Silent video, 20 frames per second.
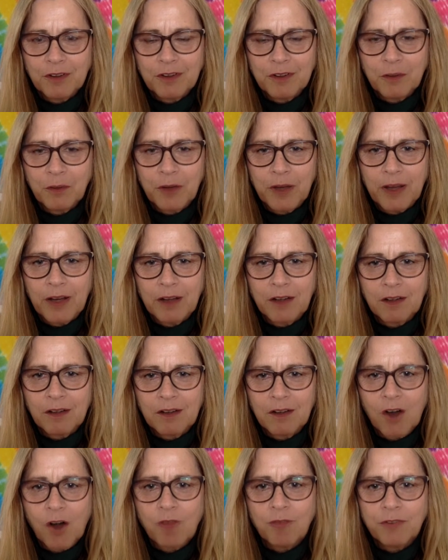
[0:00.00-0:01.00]
I know I had a
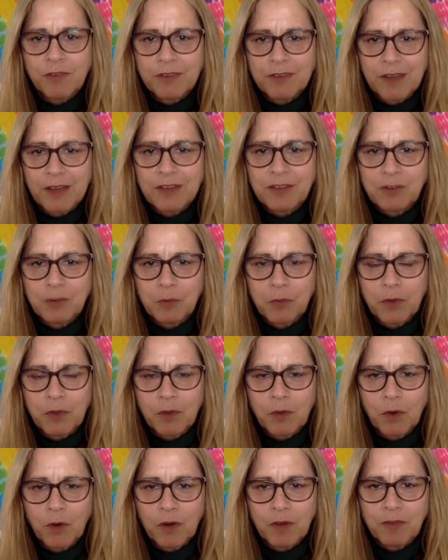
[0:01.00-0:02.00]
conversation with
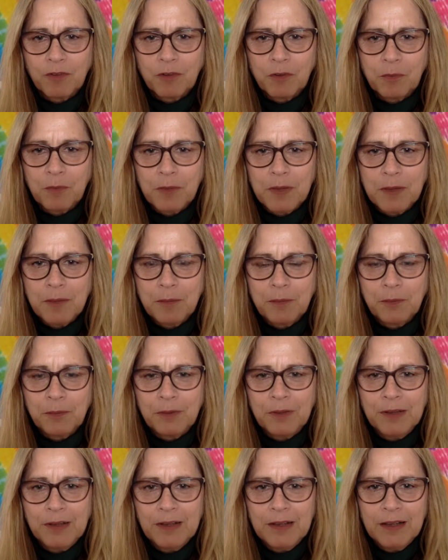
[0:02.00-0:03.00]
quite a few people
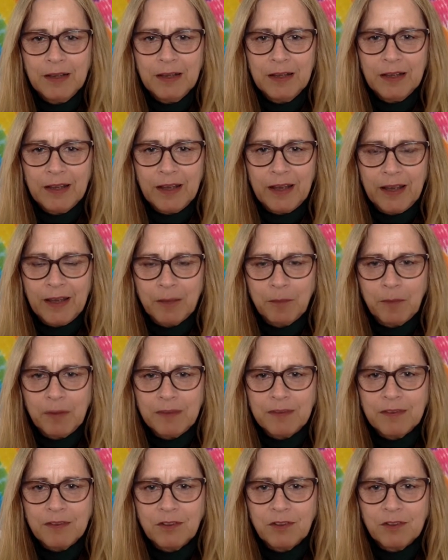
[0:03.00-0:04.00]
and
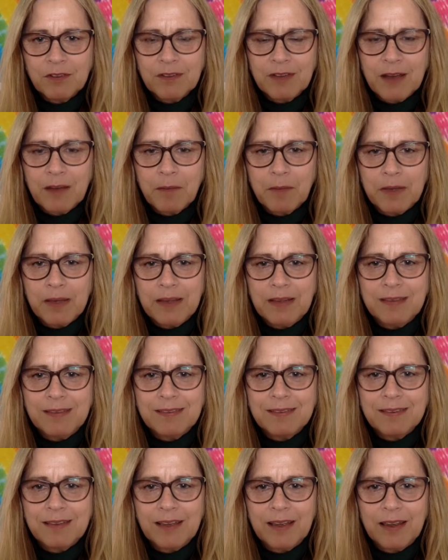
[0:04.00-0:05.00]
messages coming in
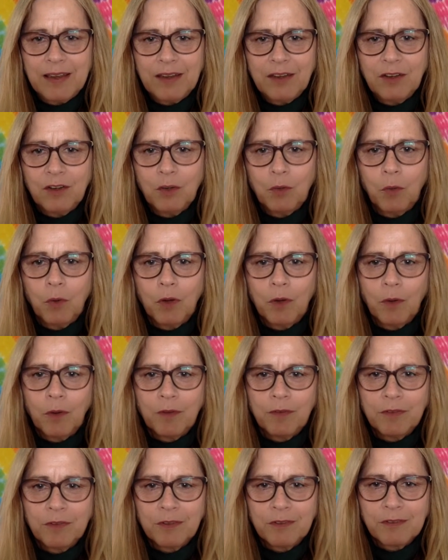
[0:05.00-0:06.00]
saying, why do I
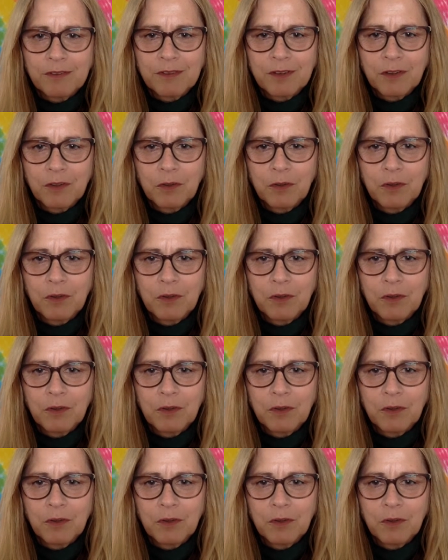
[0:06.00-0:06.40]
feel so